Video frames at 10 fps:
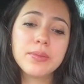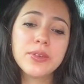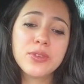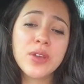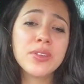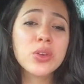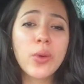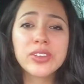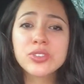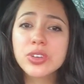If you have any
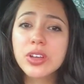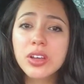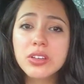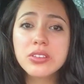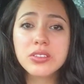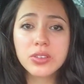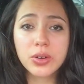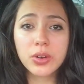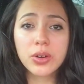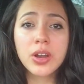questions
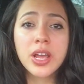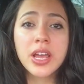or